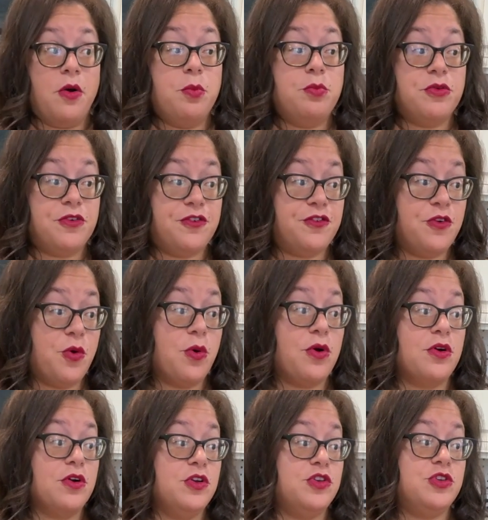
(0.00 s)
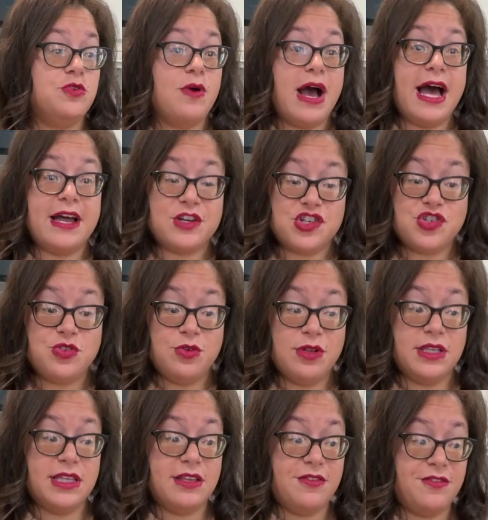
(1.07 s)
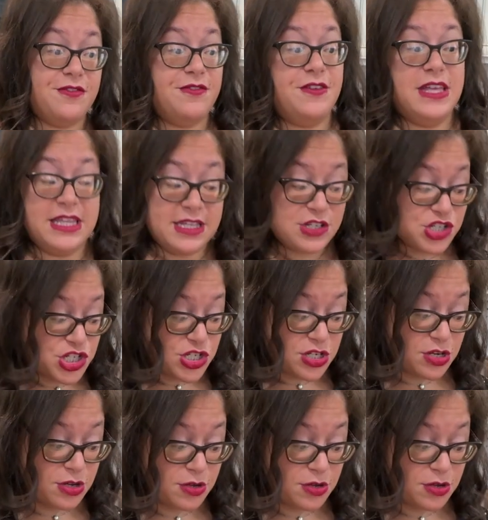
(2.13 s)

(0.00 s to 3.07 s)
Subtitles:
before you actually finish